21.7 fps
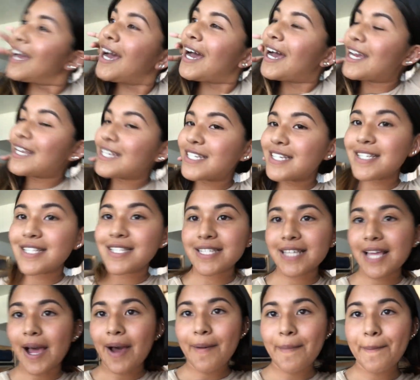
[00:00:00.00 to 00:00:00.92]
I just
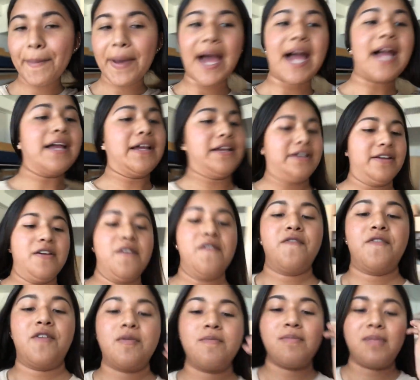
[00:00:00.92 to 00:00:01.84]
got back
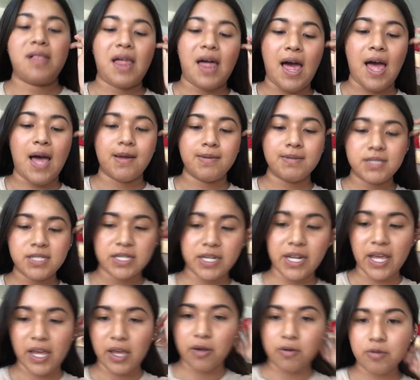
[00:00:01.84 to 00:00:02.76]
from lab.
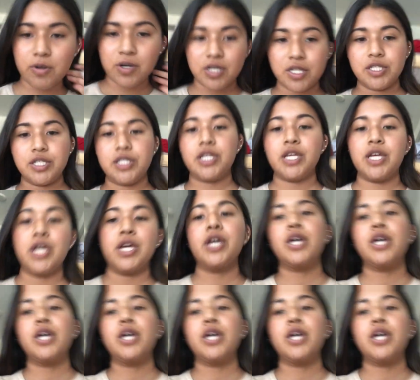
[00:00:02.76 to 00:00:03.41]
Today was